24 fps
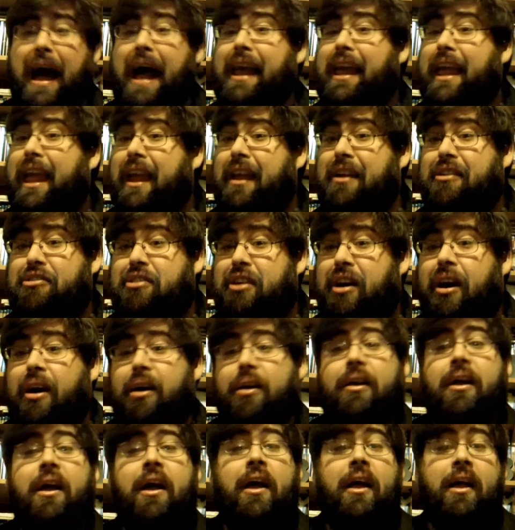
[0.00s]
I can't
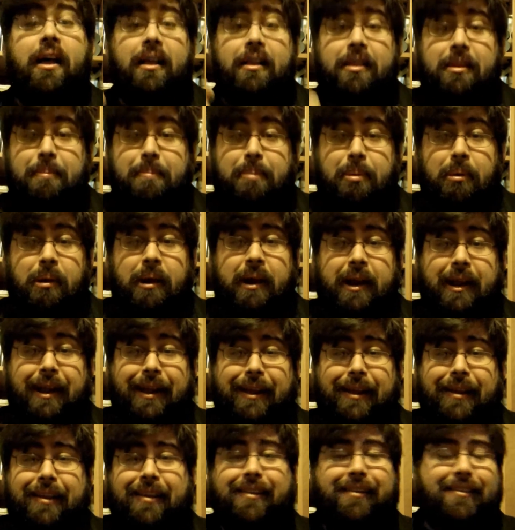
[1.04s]
talk. The point
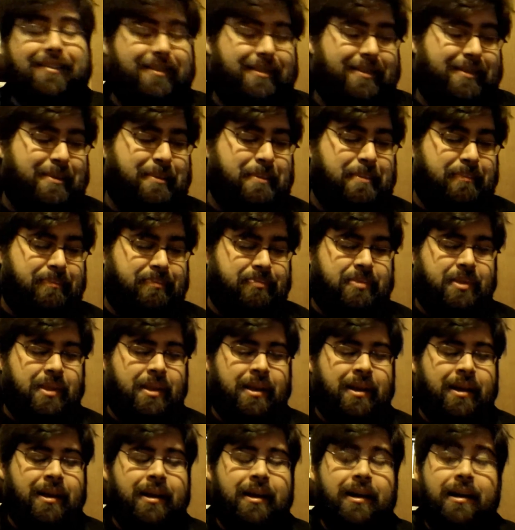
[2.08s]
is,
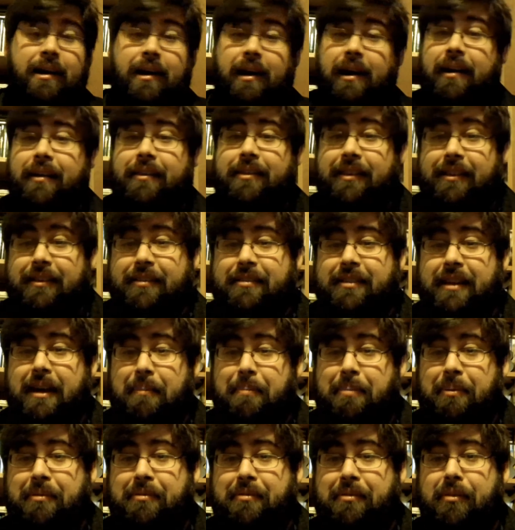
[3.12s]
on this
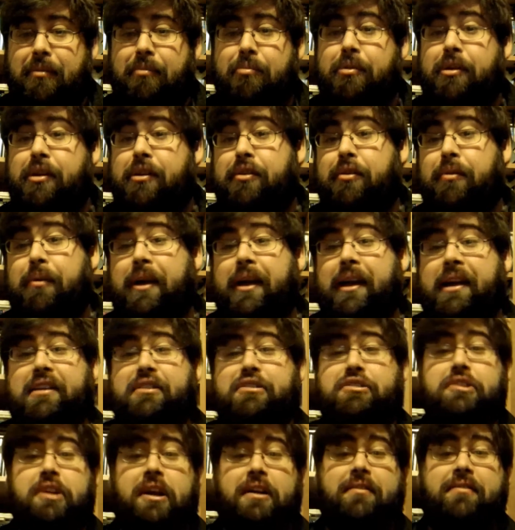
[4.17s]
episode, we're doing a
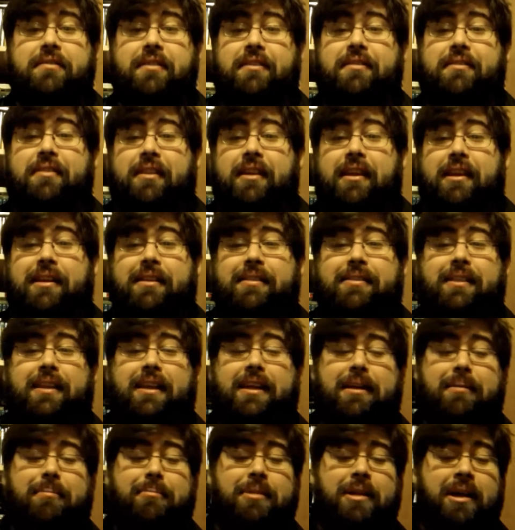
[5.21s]
Justice League
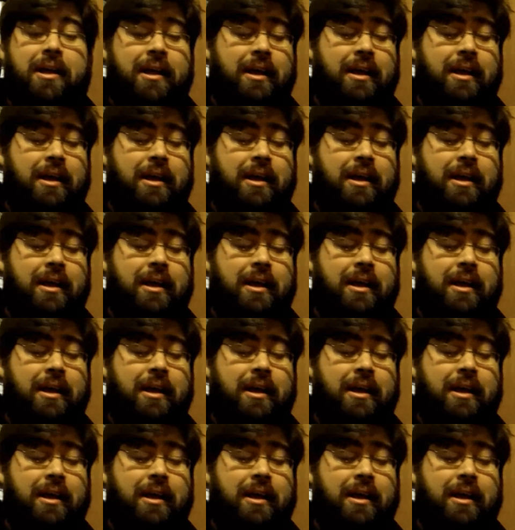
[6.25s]
theme.